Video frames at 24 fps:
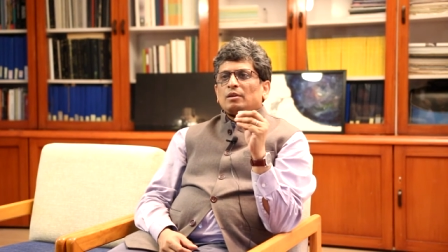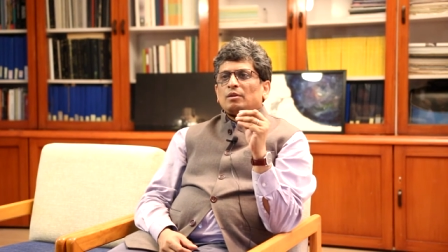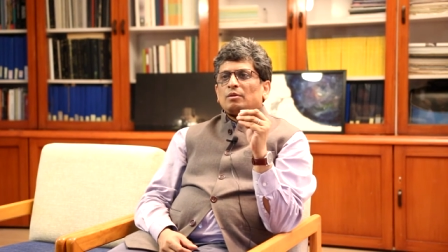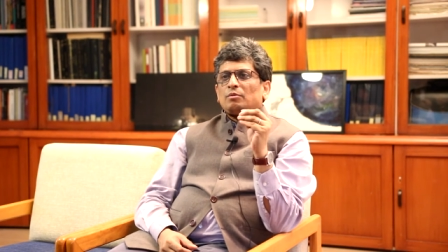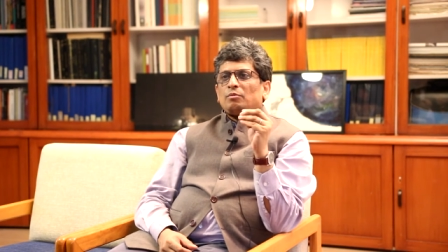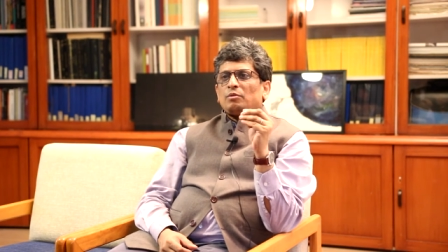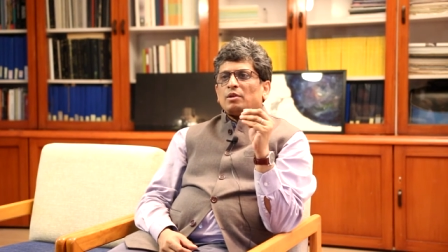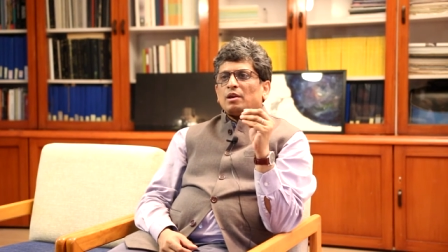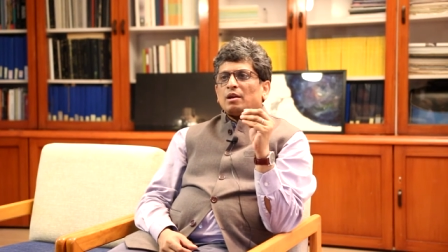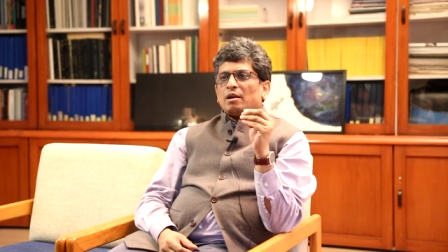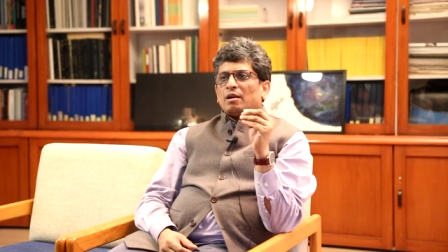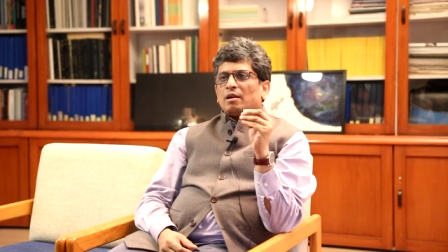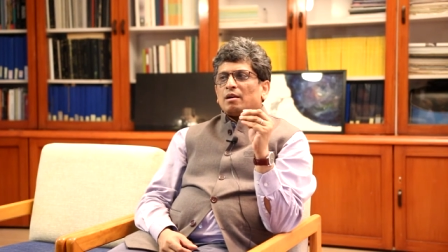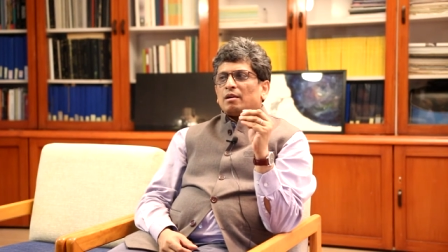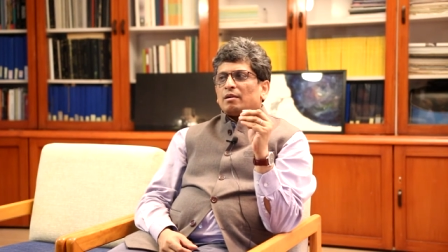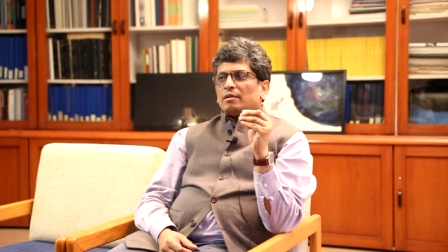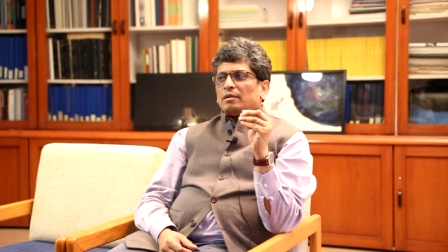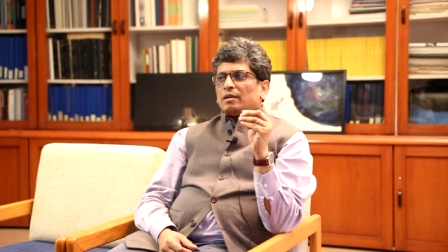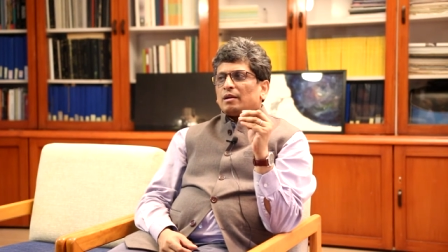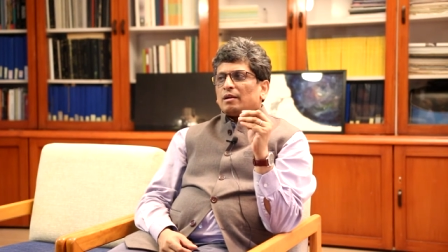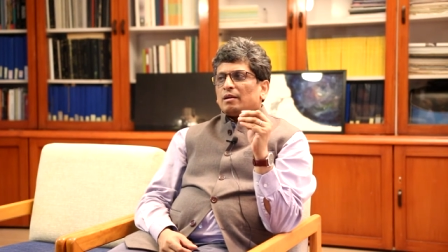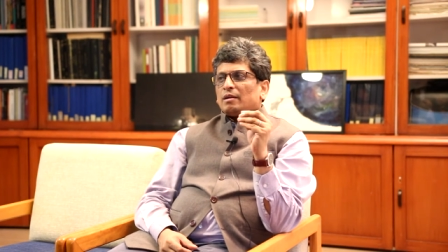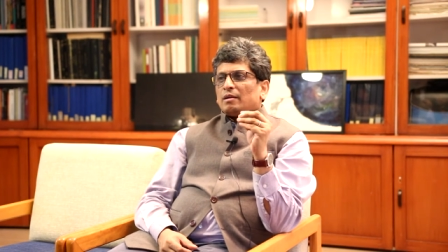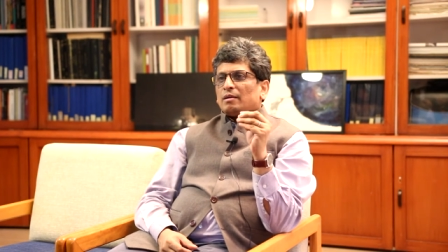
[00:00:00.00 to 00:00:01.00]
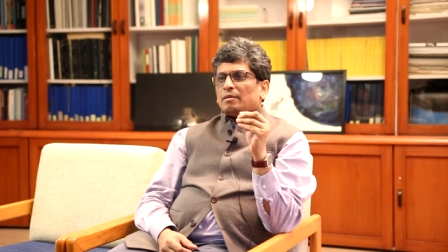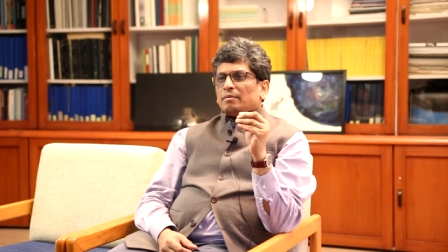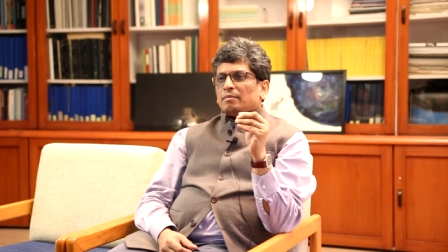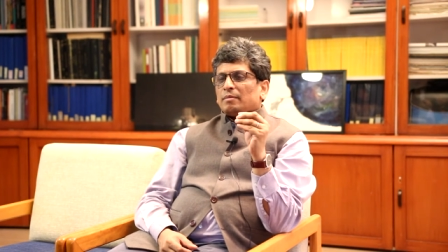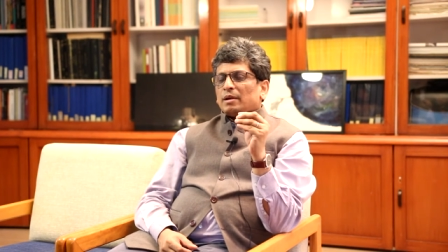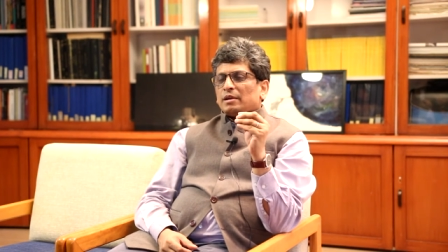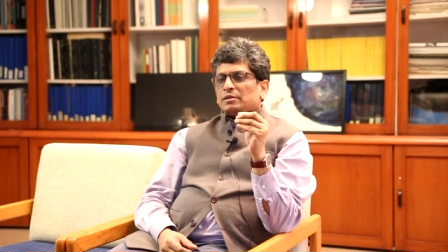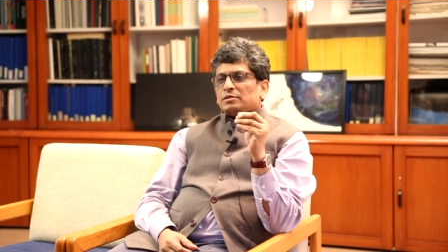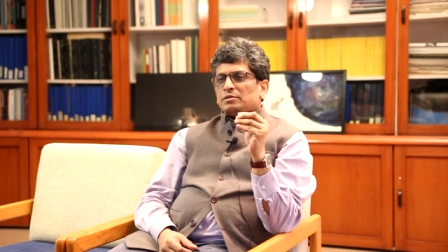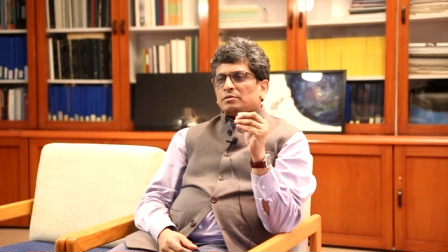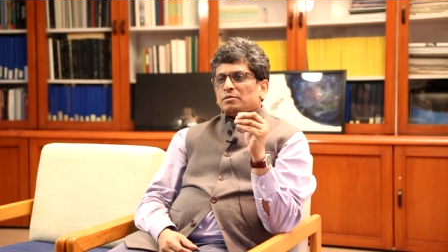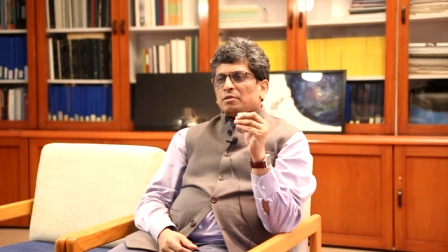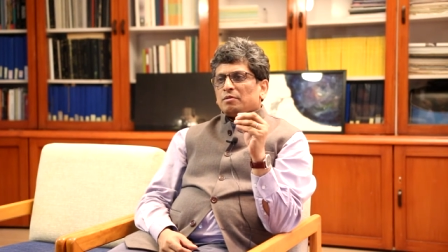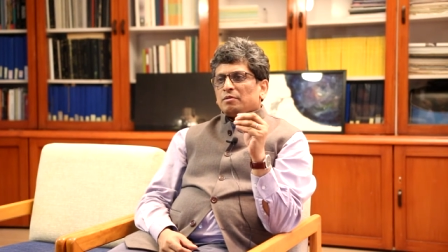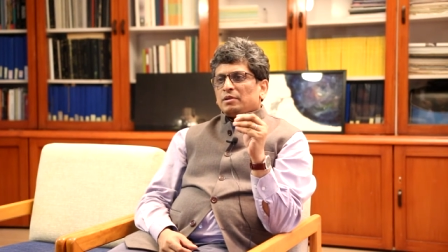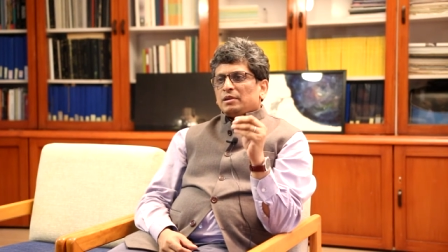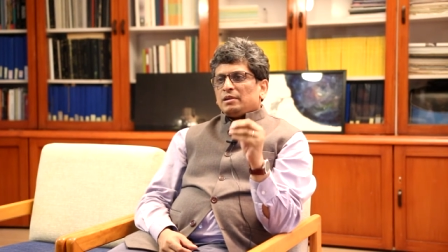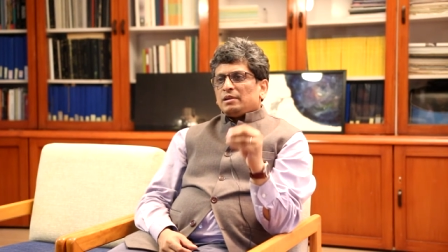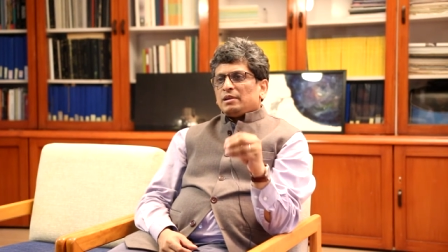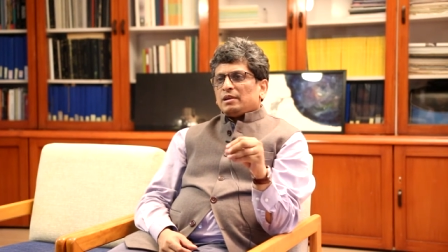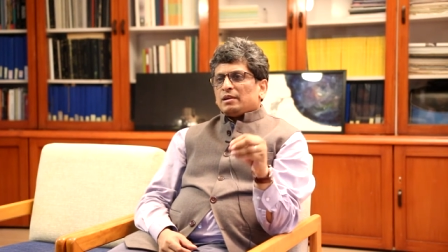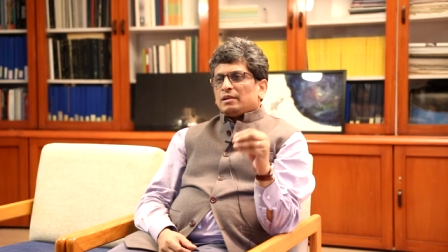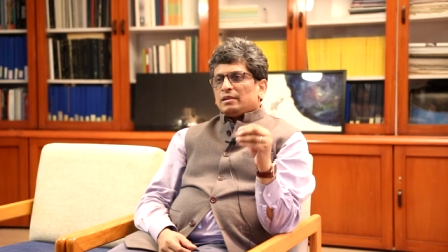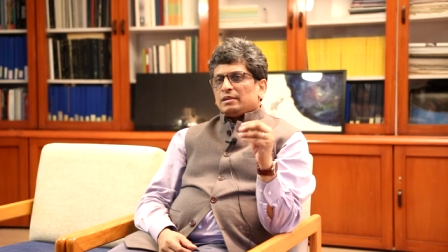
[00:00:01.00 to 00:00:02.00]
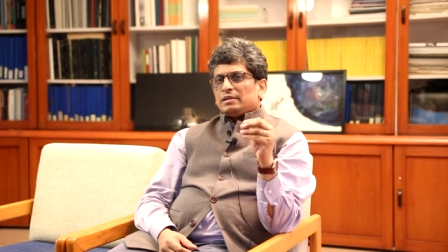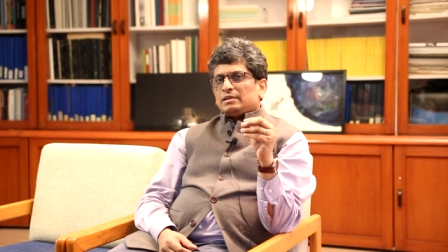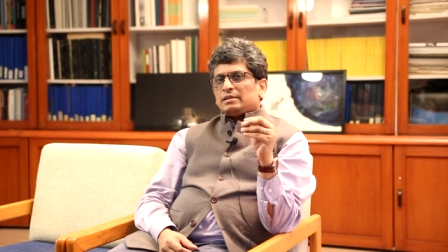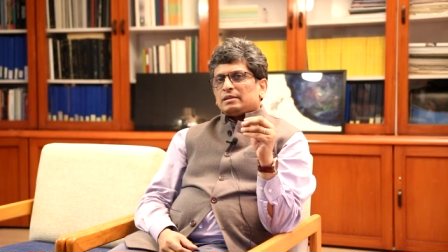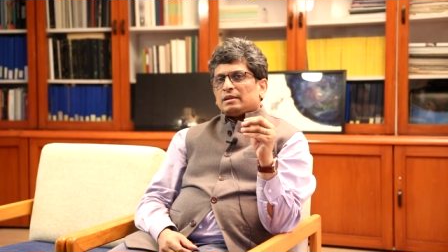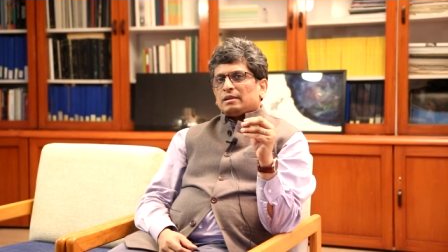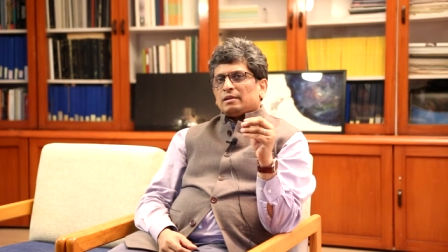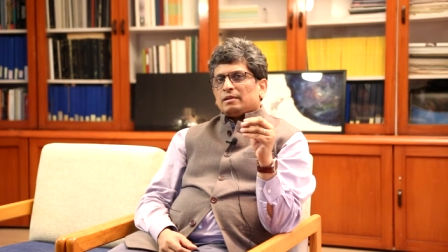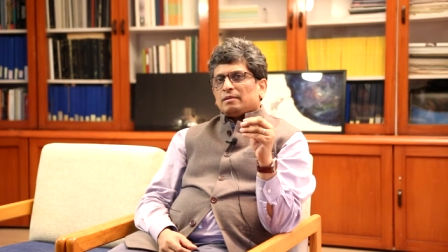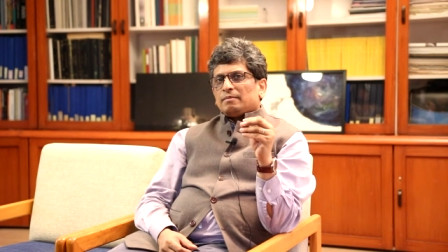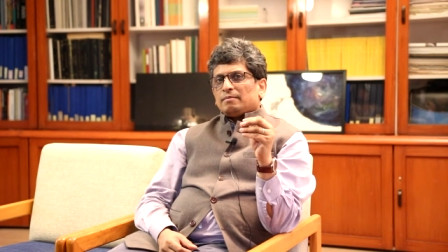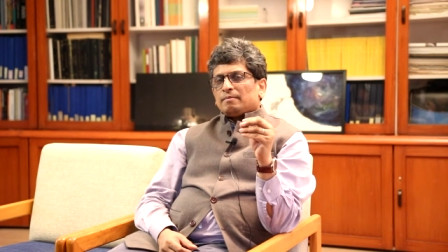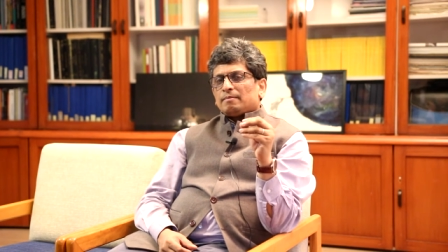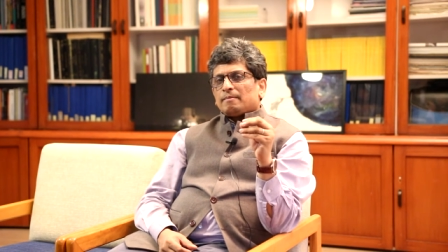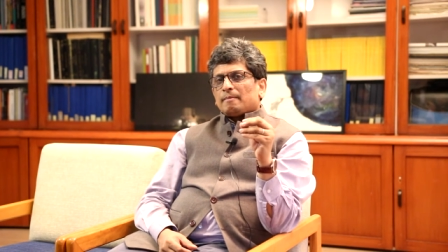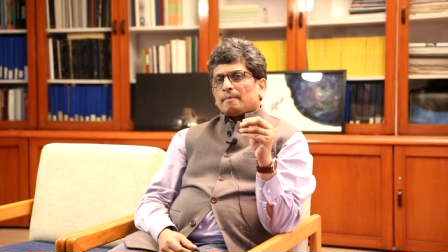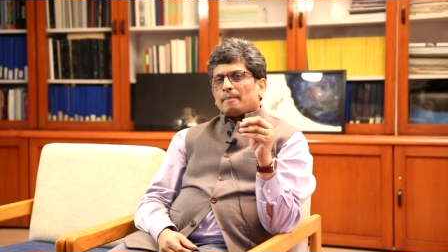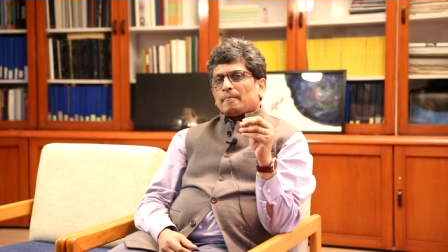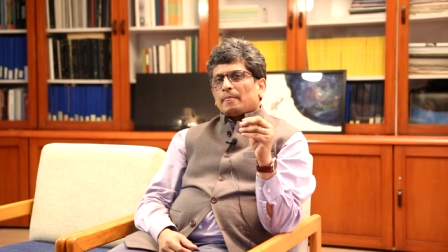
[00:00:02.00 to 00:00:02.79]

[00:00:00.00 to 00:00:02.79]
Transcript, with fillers: we are, um, as you know, India is um,